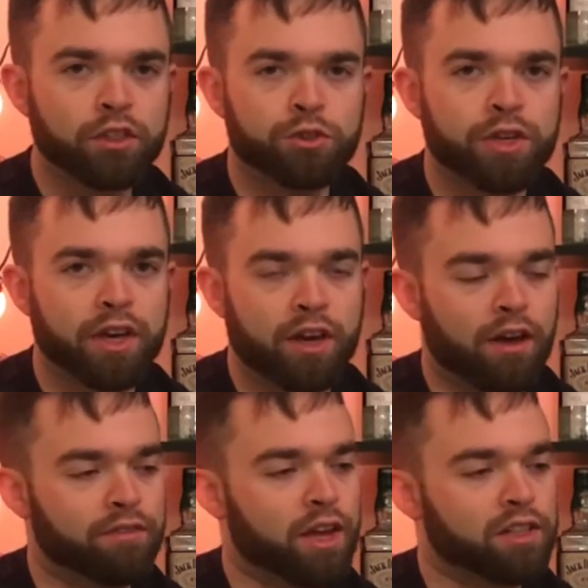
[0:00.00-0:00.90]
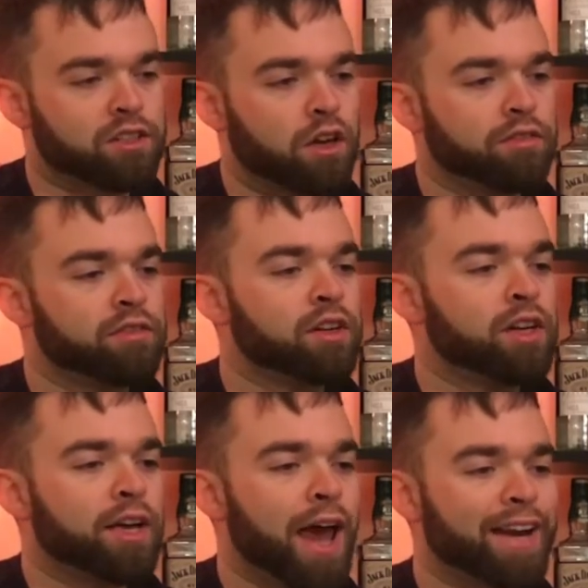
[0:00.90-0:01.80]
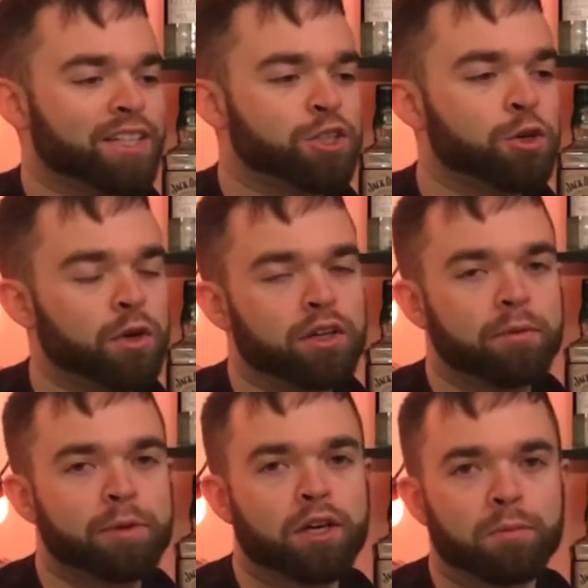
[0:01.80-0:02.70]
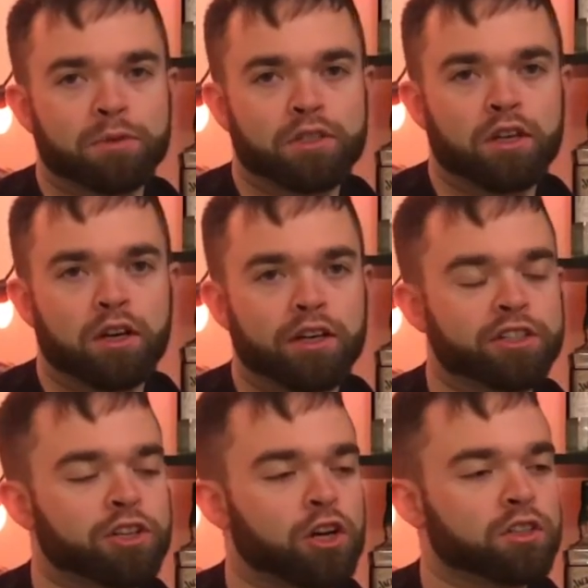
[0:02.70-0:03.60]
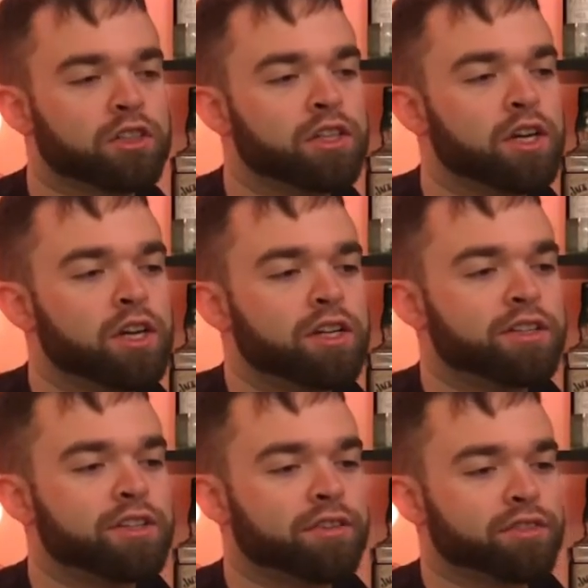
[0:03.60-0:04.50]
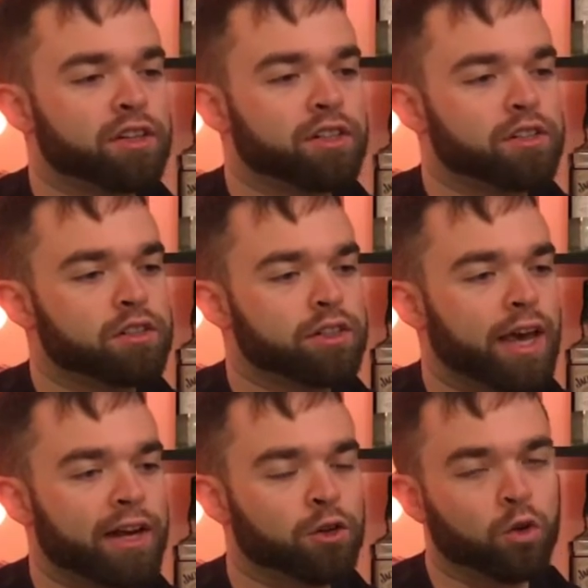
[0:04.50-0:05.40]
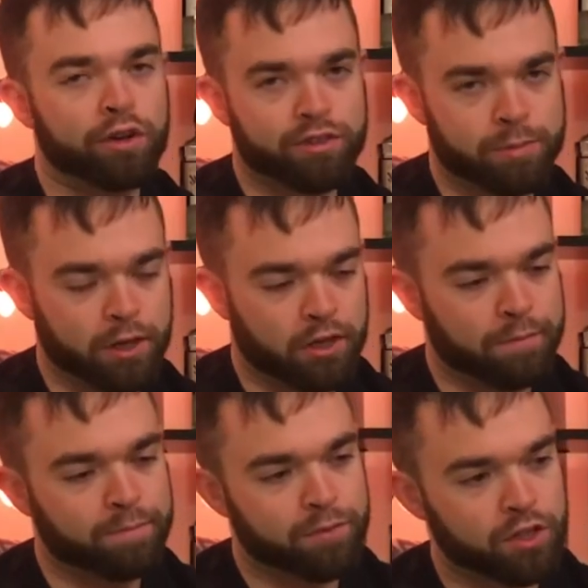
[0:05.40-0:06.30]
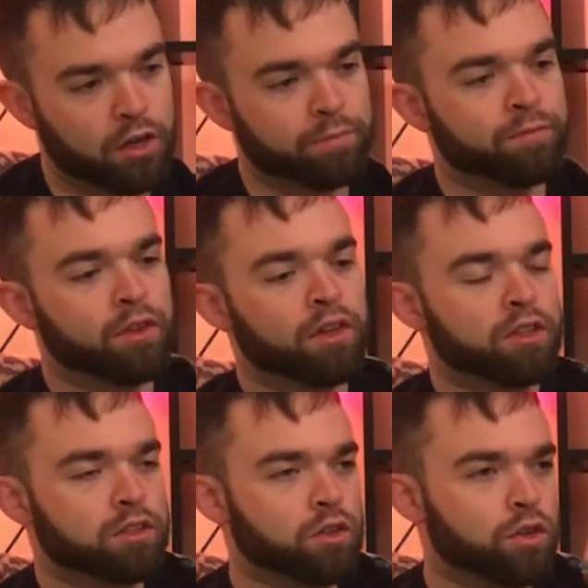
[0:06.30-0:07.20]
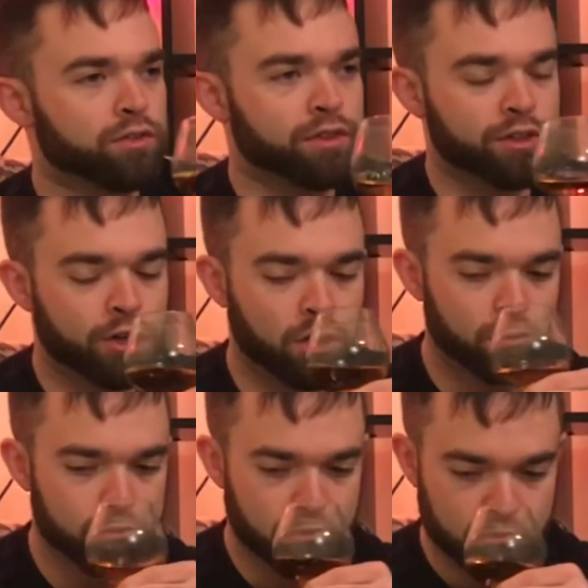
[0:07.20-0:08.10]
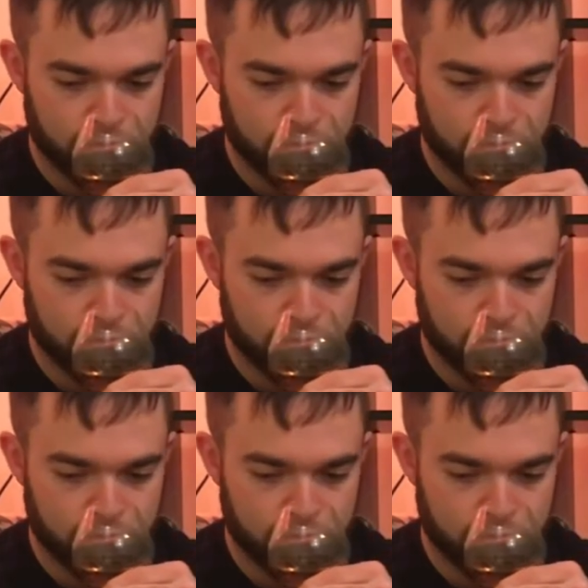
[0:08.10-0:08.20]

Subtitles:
you can't have that stuff added to it. It becomes an entirely different category of spirit. So, let's go in for the nose.